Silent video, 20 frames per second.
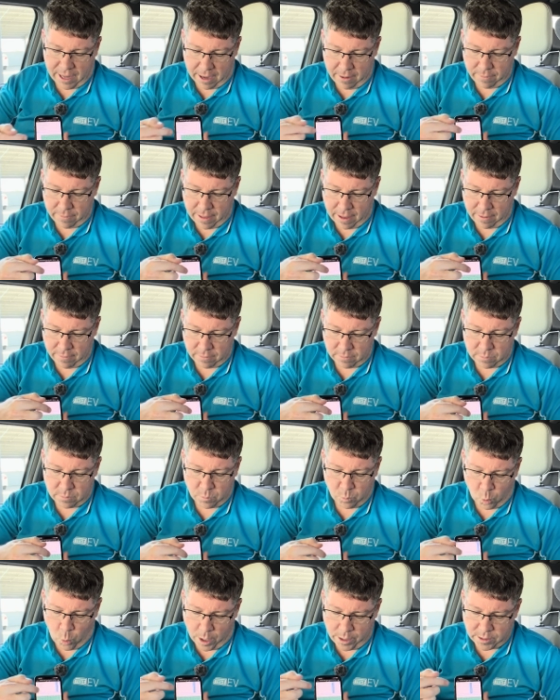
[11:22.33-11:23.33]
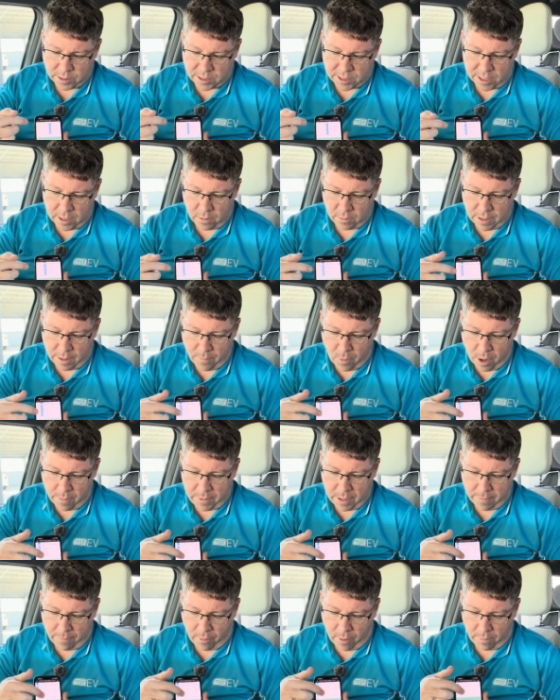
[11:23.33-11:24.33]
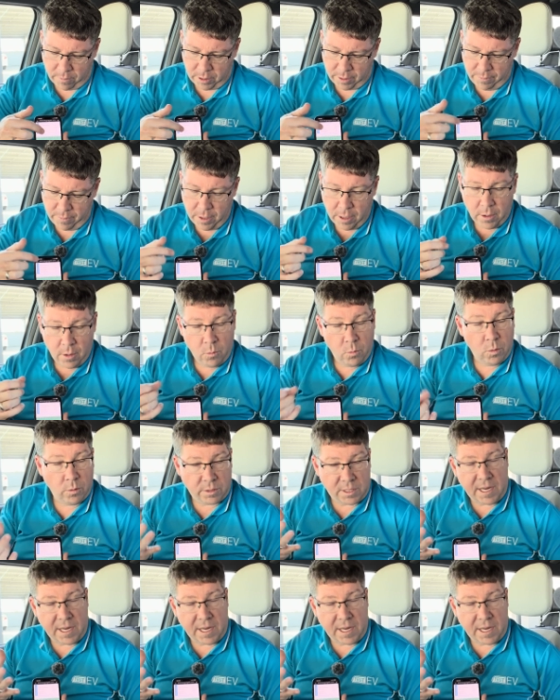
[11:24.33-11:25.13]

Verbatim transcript: that, that one cell that might be a problem will